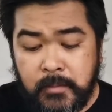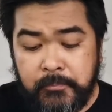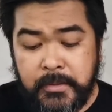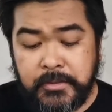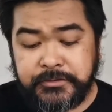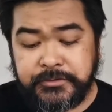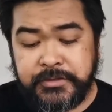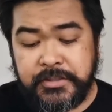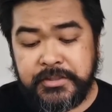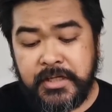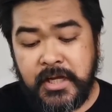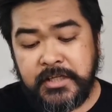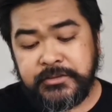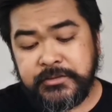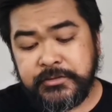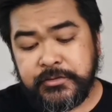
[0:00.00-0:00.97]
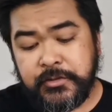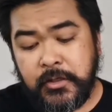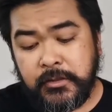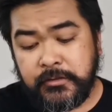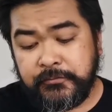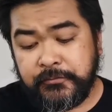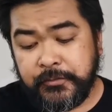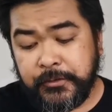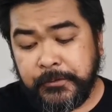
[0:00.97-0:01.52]
because they're nice and
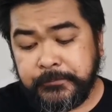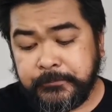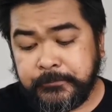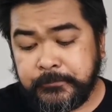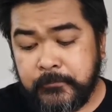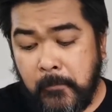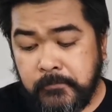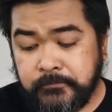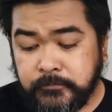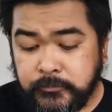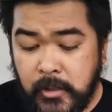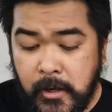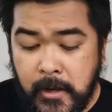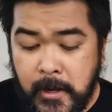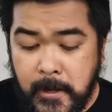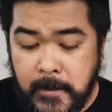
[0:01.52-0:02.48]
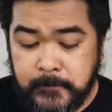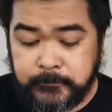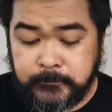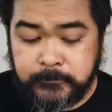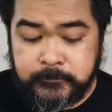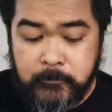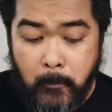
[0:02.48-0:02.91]
colorful. Um,